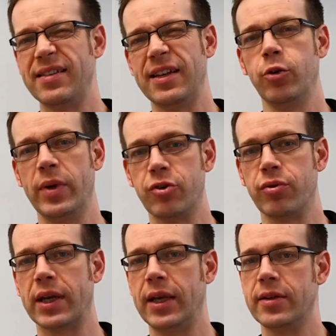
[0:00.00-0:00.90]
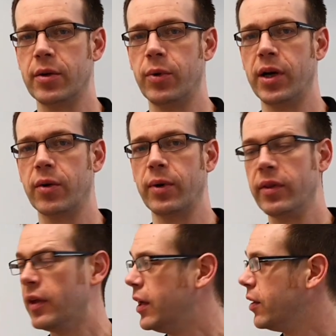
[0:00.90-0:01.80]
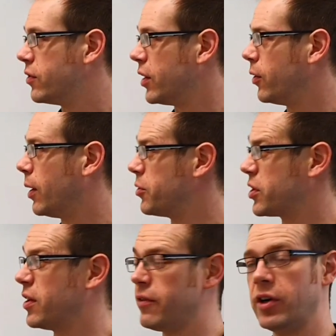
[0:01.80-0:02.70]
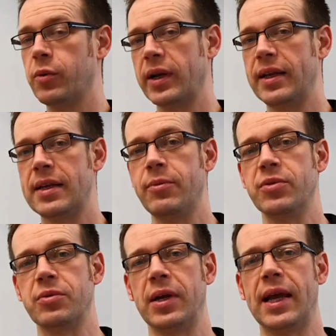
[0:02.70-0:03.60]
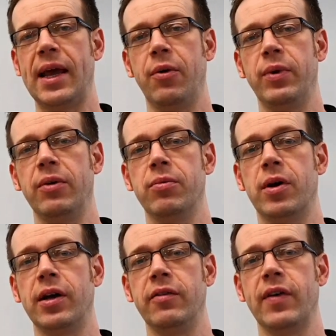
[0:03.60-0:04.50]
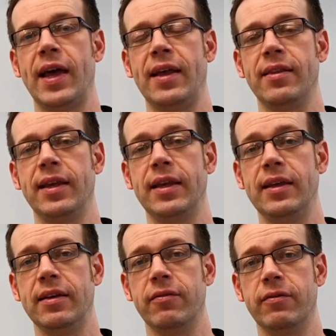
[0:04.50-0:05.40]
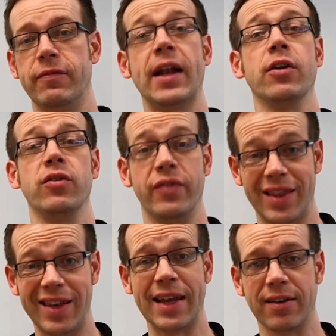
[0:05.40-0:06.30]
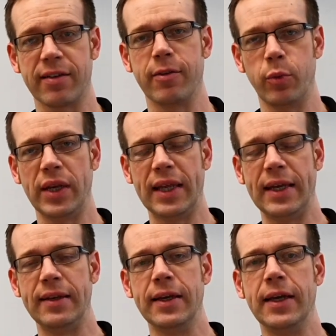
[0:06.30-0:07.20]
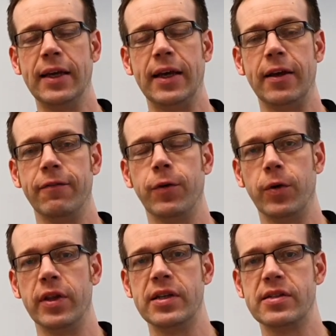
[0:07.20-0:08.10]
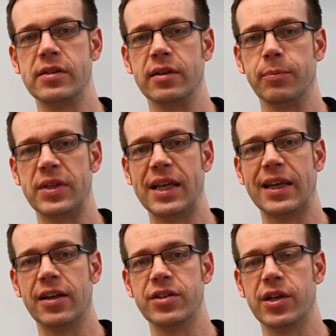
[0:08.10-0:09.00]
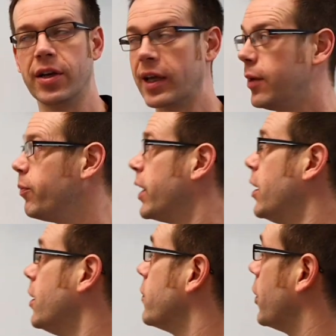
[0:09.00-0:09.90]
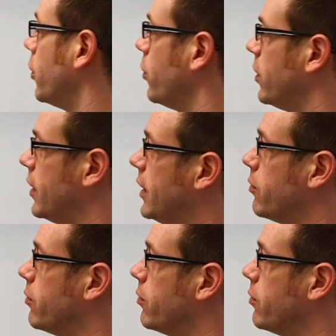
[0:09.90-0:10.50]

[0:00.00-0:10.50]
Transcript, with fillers: is a little bit trickier to work with. So I'm just going to very quickly demonstrate how we arrive at the values for the lengths that we need uh, for this particular circuit. So the